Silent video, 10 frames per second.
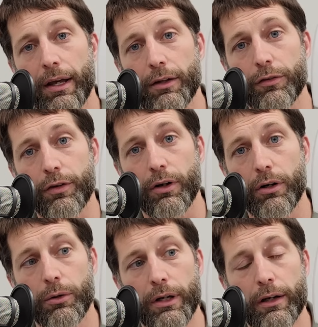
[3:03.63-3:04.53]
And
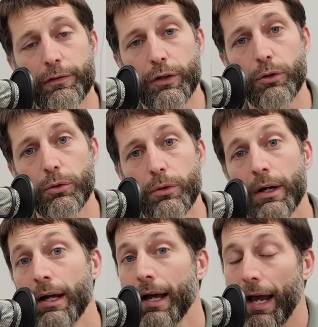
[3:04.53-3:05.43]
so if you
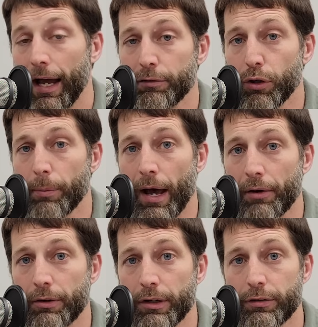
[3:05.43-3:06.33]
have low
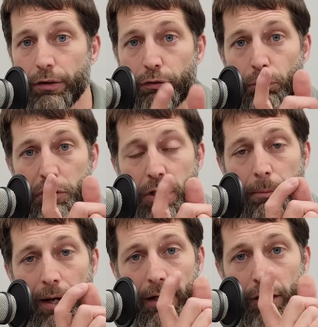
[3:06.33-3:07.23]
batteries, the switching
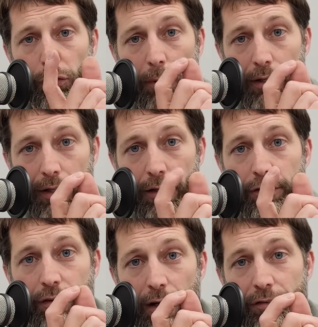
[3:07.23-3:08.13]
mechanism on the
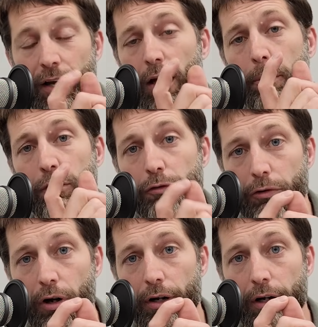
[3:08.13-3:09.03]
inside is not going to be
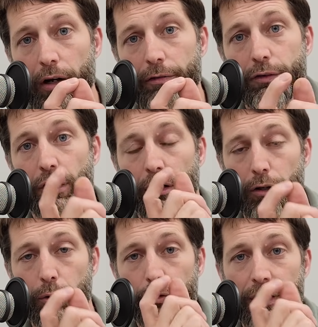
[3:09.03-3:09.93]
strong enough to
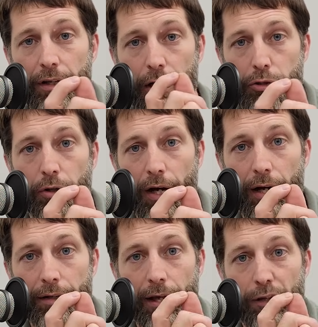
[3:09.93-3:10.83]
close the electrical
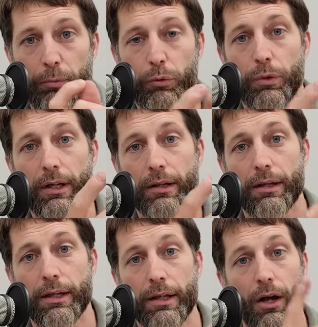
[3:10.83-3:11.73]
contacts between
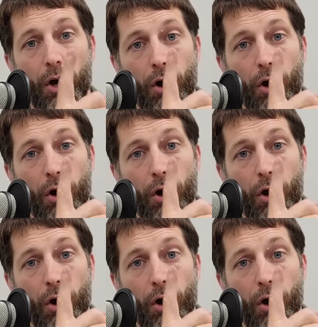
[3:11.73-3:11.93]
the